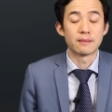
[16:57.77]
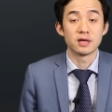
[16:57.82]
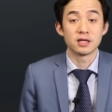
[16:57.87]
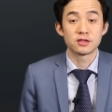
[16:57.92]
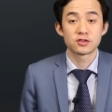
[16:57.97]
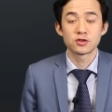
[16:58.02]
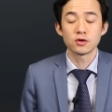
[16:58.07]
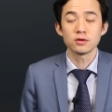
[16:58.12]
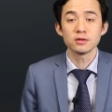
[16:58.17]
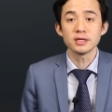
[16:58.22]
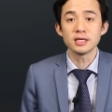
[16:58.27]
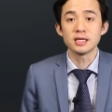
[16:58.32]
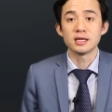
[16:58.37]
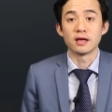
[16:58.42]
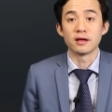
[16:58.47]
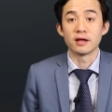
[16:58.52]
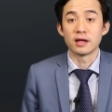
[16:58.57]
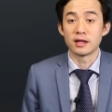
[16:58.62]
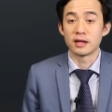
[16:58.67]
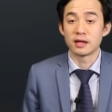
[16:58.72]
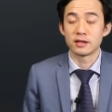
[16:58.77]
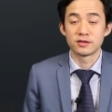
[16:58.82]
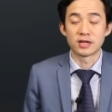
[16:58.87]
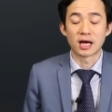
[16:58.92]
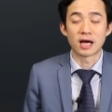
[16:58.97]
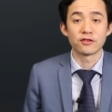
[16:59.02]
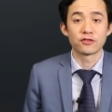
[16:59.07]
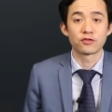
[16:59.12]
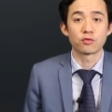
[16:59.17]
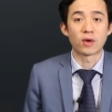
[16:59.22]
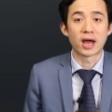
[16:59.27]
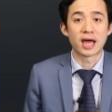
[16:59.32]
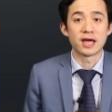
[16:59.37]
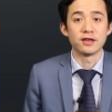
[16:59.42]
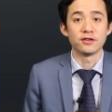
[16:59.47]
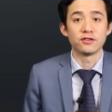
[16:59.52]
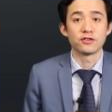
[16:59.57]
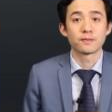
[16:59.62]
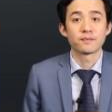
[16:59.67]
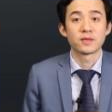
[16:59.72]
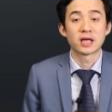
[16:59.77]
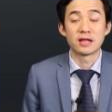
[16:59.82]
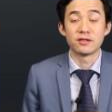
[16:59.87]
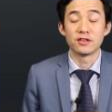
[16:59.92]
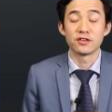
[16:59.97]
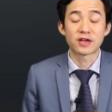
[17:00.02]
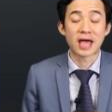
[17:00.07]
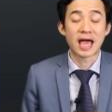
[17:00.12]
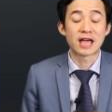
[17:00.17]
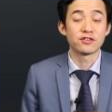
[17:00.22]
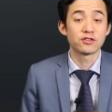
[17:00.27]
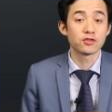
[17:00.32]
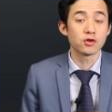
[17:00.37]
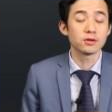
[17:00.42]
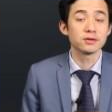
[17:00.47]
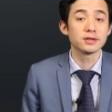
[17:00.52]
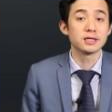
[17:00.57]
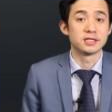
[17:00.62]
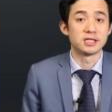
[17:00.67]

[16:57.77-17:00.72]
it certainly does raise, in this case certainly